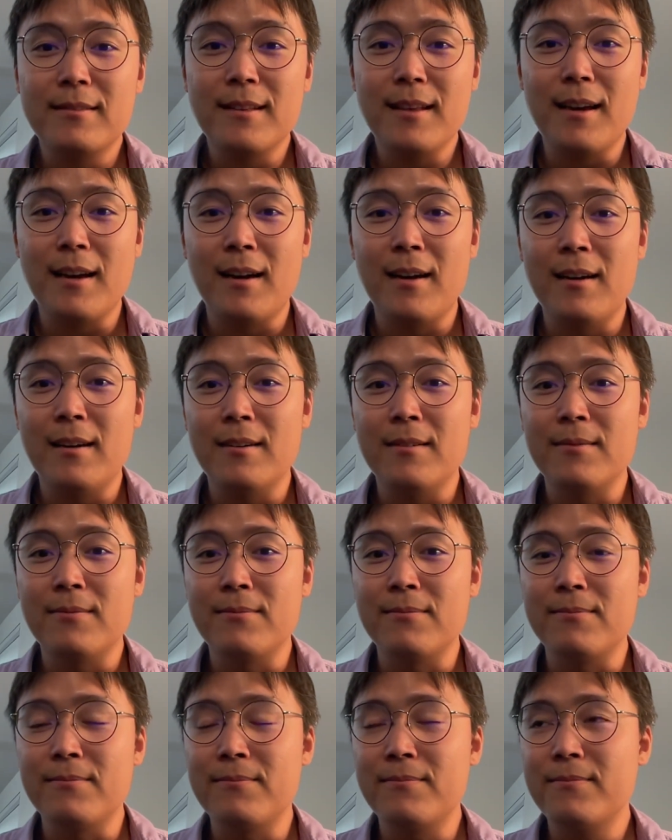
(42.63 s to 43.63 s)

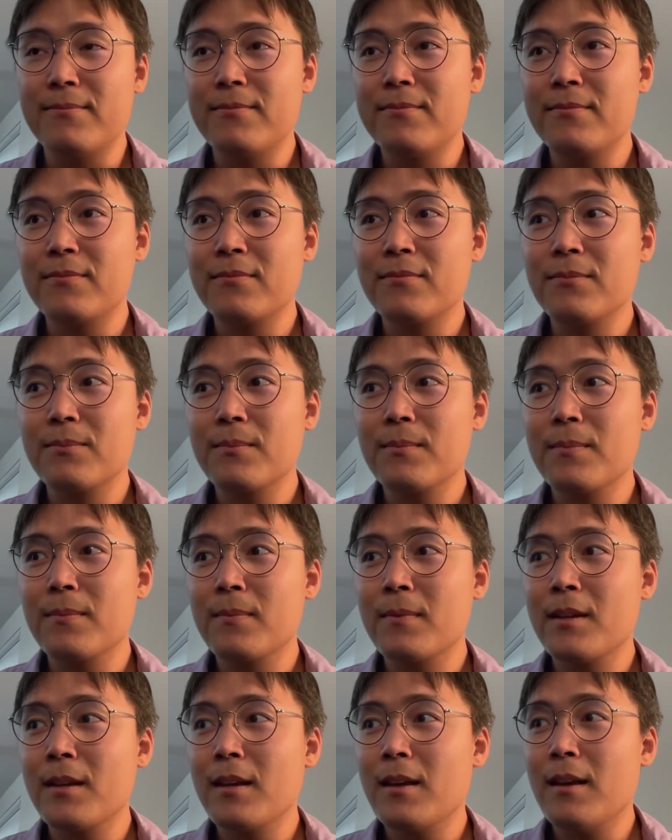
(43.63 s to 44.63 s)
Um,
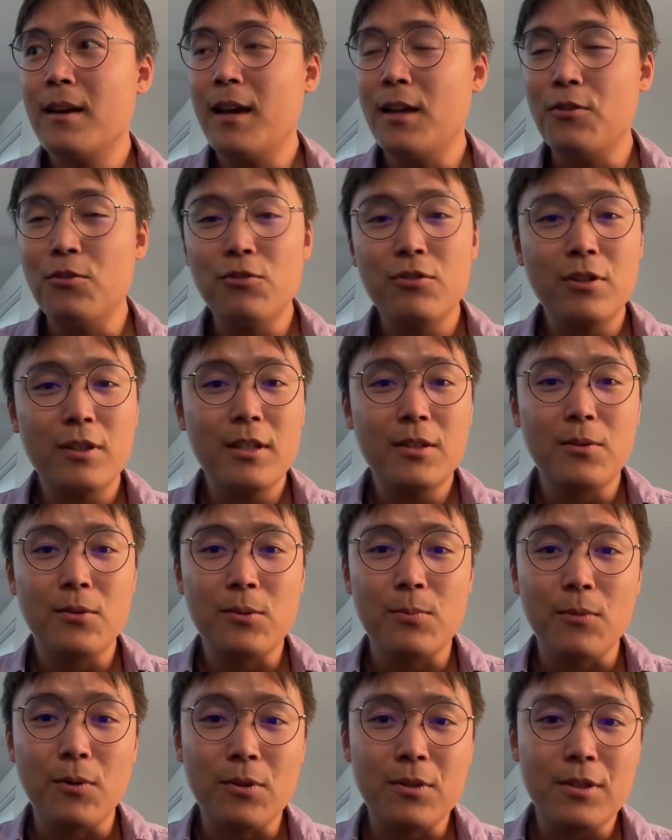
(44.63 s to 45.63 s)
and usually those
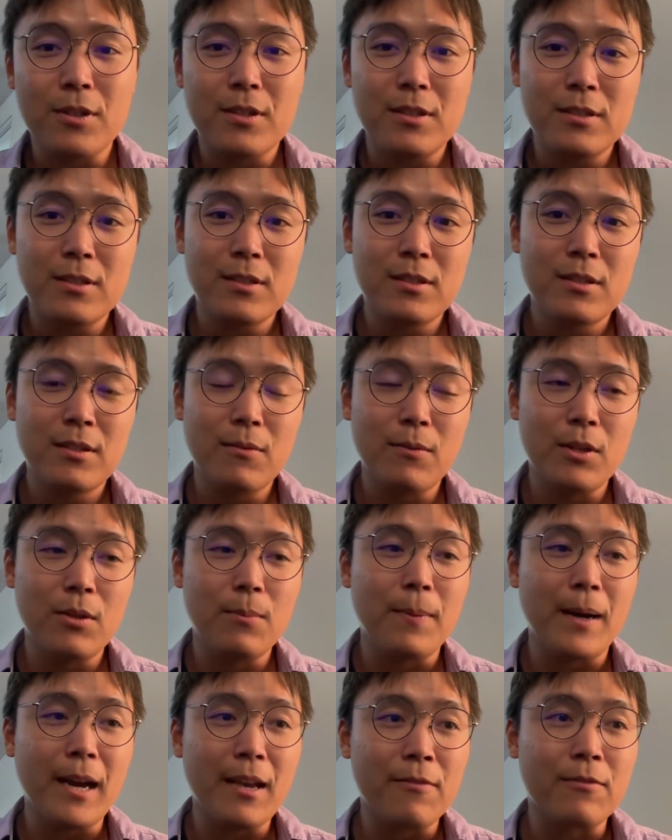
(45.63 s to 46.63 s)
motors, when you
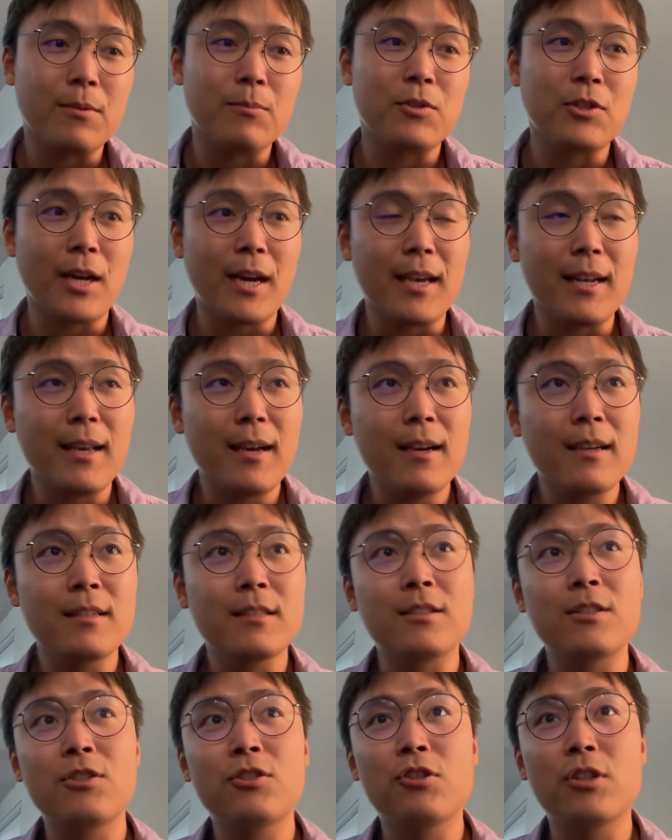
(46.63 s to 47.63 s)
buy from China,
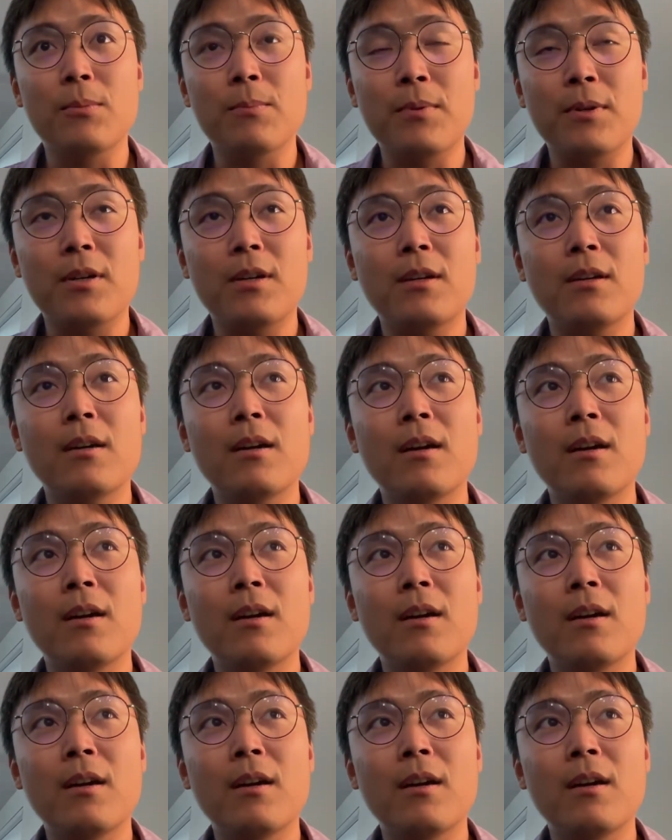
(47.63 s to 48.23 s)
is cheaper,